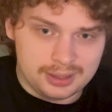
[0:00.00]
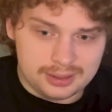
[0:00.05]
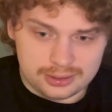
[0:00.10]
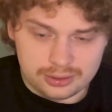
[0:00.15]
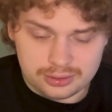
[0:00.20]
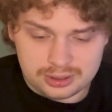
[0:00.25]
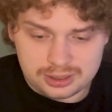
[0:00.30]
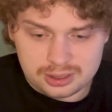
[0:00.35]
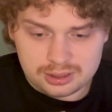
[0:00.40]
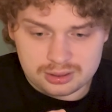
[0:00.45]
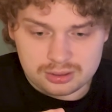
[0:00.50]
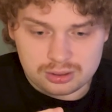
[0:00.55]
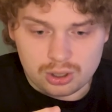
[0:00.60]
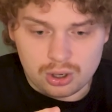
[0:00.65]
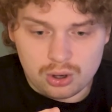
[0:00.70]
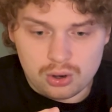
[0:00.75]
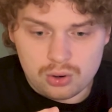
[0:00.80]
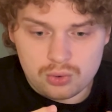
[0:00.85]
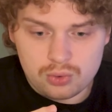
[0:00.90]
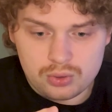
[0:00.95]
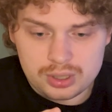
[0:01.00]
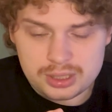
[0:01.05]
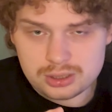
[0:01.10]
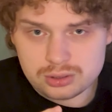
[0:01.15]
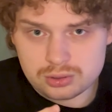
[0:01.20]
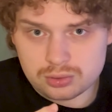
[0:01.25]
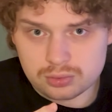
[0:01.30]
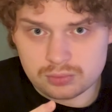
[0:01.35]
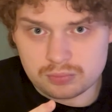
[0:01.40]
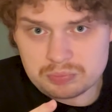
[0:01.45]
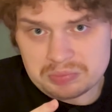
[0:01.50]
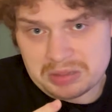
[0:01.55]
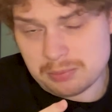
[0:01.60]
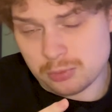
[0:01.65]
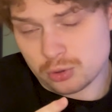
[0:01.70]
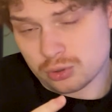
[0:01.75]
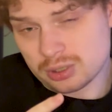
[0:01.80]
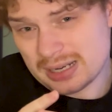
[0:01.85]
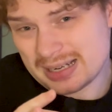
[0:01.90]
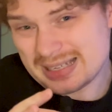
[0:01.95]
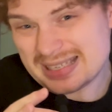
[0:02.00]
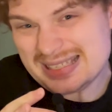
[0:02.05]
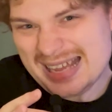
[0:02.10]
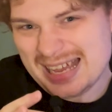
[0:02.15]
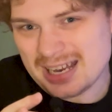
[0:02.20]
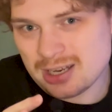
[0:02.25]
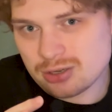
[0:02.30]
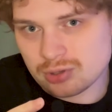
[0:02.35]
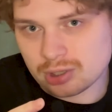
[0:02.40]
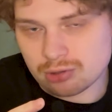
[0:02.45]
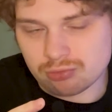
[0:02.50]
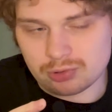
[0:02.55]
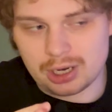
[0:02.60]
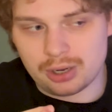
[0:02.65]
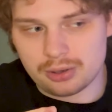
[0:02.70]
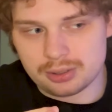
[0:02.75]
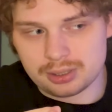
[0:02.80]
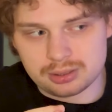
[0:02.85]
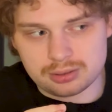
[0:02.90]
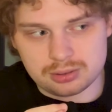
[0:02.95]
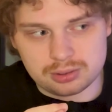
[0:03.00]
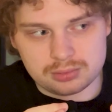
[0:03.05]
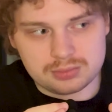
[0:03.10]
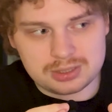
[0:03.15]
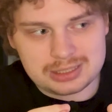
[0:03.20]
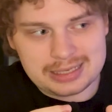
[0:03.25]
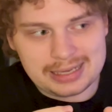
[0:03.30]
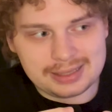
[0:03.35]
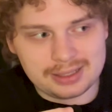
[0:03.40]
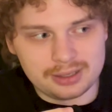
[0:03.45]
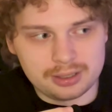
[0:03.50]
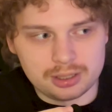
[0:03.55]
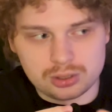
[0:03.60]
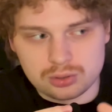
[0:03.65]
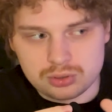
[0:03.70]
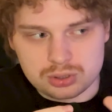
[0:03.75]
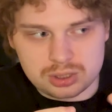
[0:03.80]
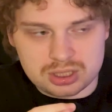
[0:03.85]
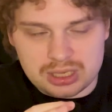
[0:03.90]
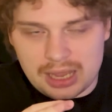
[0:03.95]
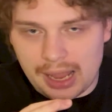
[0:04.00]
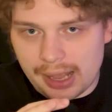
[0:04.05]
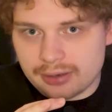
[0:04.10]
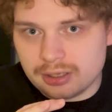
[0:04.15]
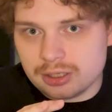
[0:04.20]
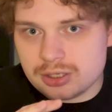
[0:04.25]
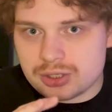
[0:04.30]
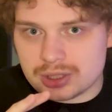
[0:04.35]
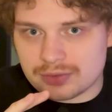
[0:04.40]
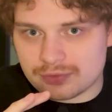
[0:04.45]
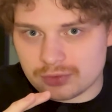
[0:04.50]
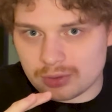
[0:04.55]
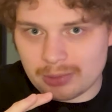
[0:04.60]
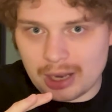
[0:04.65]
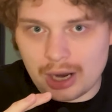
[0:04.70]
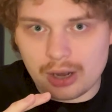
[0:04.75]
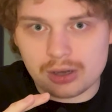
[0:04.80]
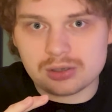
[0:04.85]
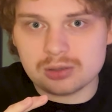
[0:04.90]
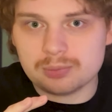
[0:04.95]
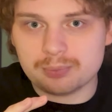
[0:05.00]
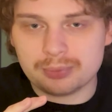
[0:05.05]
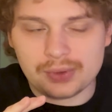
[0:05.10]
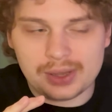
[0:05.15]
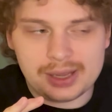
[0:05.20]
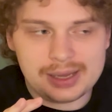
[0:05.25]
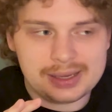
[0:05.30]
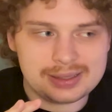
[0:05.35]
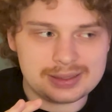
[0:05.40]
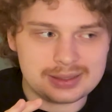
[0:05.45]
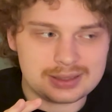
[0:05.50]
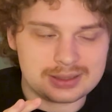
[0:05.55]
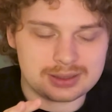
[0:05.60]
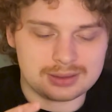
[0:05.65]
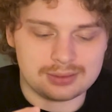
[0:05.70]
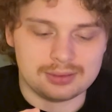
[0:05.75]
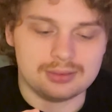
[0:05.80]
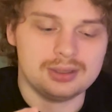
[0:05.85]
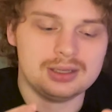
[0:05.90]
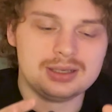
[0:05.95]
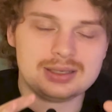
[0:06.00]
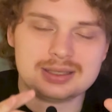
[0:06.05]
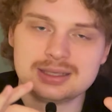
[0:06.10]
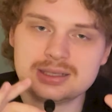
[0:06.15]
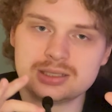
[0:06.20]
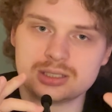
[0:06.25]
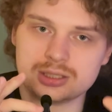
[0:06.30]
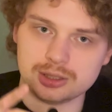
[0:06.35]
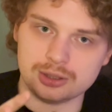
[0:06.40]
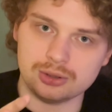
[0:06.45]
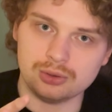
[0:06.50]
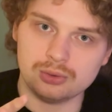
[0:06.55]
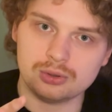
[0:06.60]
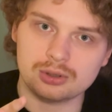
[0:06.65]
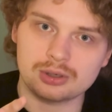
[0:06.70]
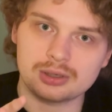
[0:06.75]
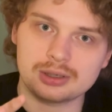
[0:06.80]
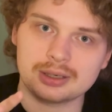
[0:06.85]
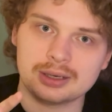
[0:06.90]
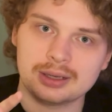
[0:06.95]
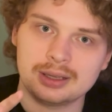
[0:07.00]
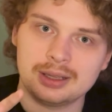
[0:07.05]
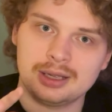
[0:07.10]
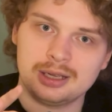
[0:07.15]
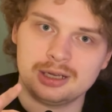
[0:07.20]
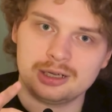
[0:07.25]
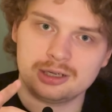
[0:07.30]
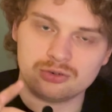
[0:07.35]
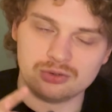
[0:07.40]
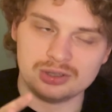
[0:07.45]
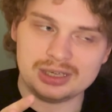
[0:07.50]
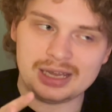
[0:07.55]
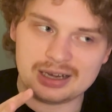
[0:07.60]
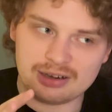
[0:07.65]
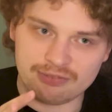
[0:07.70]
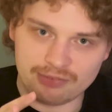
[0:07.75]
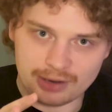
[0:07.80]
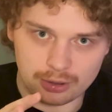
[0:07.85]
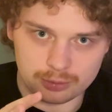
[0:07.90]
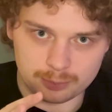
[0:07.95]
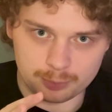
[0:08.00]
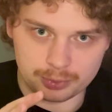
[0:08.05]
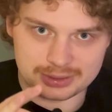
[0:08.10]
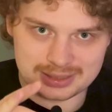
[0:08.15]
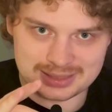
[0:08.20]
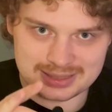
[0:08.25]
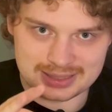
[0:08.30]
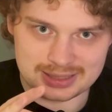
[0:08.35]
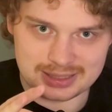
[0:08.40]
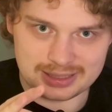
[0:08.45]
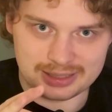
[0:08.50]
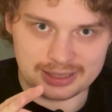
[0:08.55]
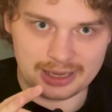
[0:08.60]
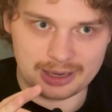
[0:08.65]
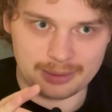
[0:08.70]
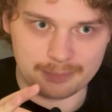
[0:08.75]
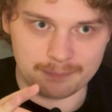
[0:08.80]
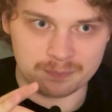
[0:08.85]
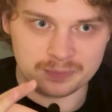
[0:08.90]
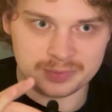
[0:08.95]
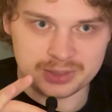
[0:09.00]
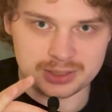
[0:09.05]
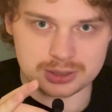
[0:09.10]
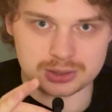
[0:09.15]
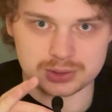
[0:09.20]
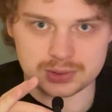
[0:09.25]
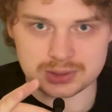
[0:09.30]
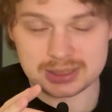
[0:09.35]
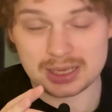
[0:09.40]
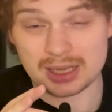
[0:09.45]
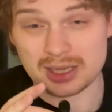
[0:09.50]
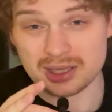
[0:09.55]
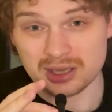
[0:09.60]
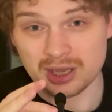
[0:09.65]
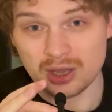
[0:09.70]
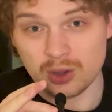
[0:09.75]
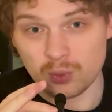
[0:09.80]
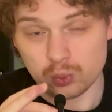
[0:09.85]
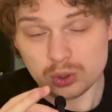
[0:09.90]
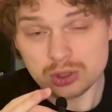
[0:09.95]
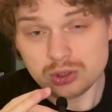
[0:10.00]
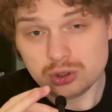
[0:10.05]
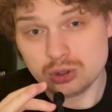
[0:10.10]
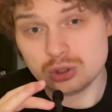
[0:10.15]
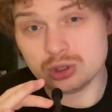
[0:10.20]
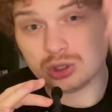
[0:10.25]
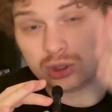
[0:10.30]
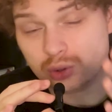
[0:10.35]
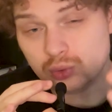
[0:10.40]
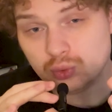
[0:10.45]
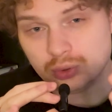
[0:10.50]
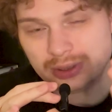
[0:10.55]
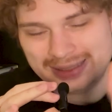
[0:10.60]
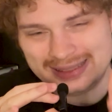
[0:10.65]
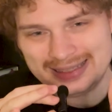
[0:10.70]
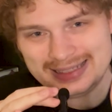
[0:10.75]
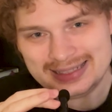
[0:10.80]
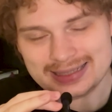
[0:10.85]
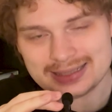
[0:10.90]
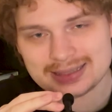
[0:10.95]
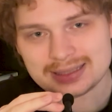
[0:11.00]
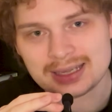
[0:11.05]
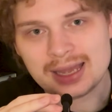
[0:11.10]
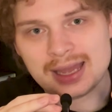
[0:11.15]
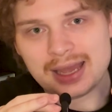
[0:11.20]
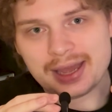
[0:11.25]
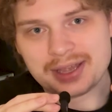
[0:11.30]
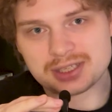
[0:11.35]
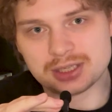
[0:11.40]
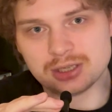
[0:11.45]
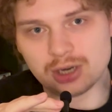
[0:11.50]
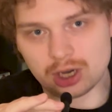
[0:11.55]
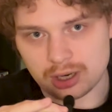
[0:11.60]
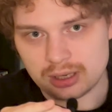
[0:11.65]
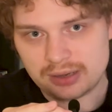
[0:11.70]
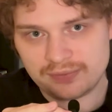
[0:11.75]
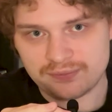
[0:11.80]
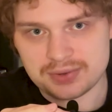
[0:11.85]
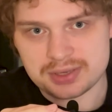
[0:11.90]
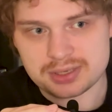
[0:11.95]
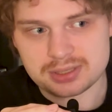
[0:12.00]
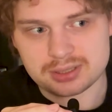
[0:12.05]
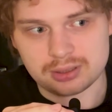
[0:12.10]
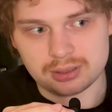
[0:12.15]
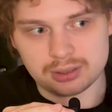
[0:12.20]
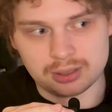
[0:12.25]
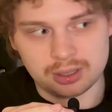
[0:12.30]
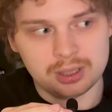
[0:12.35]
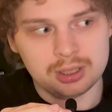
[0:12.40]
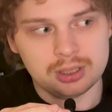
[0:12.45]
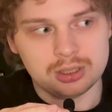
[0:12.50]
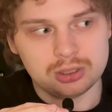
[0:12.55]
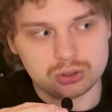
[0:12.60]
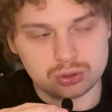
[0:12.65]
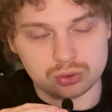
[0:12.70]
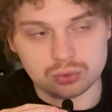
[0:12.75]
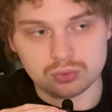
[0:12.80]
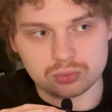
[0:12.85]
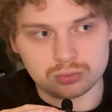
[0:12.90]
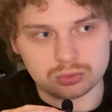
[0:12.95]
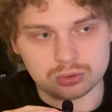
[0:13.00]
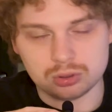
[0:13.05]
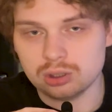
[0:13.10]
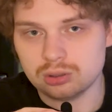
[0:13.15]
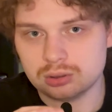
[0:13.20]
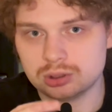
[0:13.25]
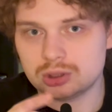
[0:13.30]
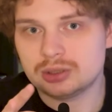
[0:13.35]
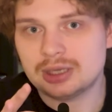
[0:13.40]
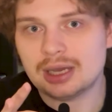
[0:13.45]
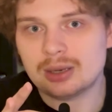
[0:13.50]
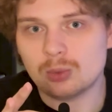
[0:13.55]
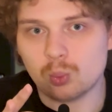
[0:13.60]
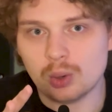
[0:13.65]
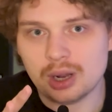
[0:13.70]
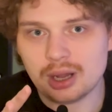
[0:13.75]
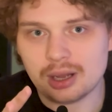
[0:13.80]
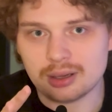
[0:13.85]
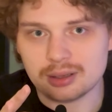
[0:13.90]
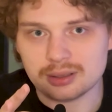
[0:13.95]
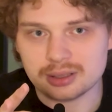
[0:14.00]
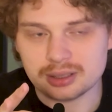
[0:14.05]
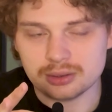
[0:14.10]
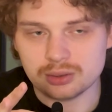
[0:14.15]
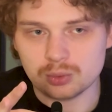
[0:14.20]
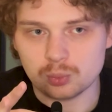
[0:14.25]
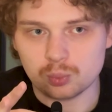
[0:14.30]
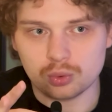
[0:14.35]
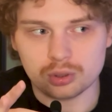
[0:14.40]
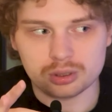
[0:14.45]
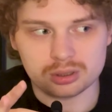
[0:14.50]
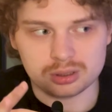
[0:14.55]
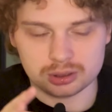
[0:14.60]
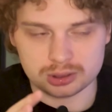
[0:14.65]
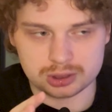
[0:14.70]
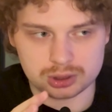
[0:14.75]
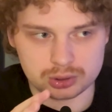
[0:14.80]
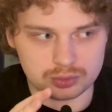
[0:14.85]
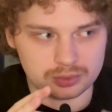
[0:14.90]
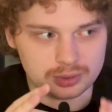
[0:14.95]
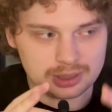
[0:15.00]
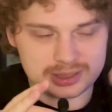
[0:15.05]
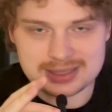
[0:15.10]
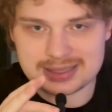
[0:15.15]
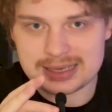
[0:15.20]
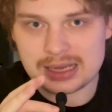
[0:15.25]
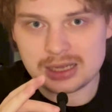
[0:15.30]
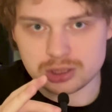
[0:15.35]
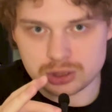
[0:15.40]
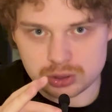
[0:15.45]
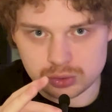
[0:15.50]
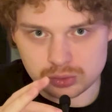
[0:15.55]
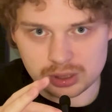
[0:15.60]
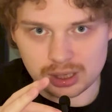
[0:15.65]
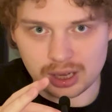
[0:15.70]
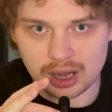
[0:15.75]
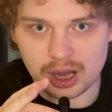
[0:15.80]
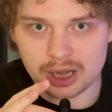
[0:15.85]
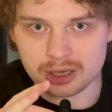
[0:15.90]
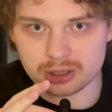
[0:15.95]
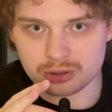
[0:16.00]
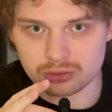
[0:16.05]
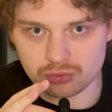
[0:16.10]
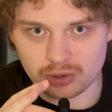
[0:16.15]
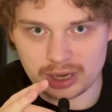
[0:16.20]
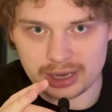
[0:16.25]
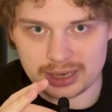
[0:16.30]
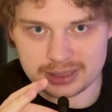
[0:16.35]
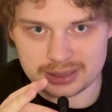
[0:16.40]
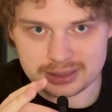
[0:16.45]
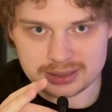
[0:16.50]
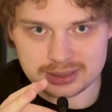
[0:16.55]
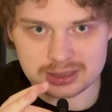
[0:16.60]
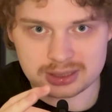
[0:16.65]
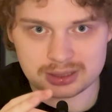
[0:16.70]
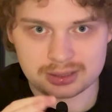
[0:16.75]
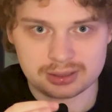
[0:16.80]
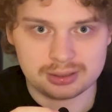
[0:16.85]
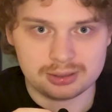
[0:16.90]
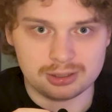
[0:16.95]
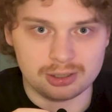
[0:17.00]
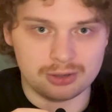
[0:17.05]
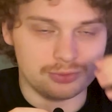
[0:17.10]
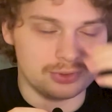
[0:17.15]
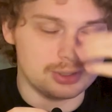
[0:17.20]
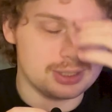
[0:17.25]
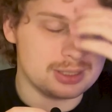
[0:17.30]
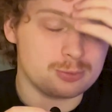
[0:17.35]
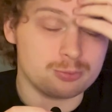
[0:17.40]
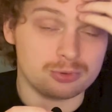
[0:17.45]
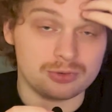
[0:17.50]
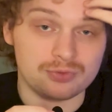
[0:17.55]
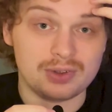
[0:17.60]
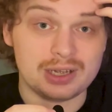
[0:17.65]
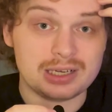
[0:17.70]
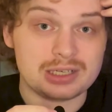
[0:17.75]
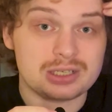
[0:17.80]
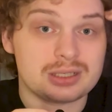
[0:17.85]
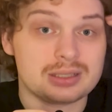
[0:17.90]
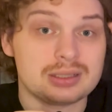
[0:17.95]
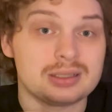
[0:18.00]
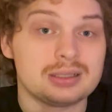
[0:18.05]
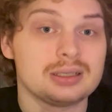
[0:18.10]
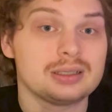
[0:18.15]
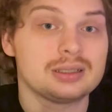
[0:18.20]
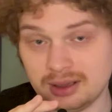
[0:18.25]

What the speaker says: You can go into the more eccentric route and say that it uses energy from outer planes. This is your creative output as a DM, is to say, what do you need as an artificer to get well in the world, to ascend to the higher ranks of this profession?